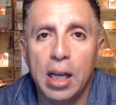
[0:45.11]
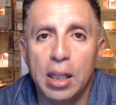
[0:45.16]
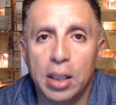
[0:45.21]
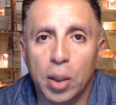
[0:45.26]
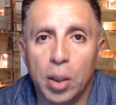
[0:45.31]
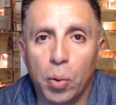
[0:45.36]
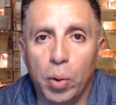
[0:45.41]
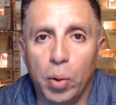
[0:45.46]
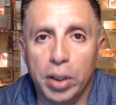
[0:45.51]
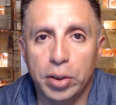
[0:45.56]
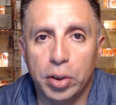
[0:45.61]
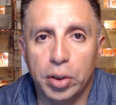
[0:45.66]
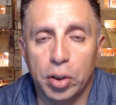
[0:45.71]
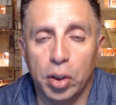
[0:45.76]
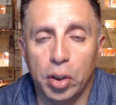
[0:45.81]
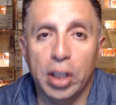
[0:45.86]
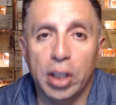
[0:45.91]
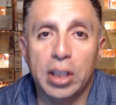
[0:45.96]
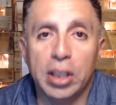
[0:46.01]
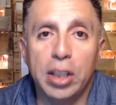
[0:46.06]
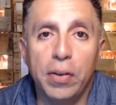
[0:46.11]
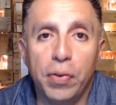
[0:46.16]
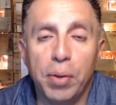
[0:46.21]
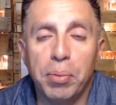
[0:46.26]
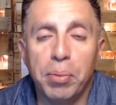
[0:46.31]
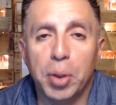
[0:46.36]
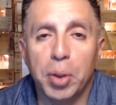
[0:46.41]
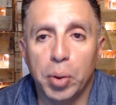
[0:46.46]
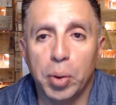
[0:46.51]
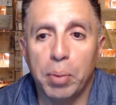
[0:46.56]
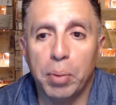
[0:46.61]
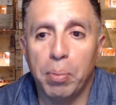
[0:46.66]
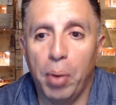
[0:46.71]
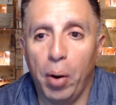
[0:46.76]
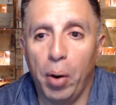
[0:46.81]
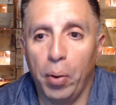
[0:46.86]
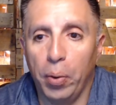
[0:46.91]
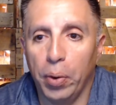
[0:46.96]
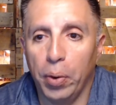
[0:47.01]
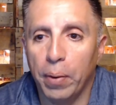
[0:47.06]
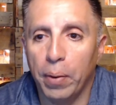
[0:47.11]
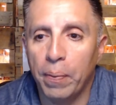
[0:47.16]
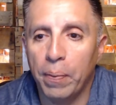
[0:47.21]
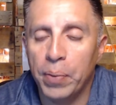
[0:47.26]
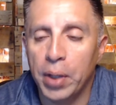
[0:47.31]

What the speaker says: the question or the difference between both.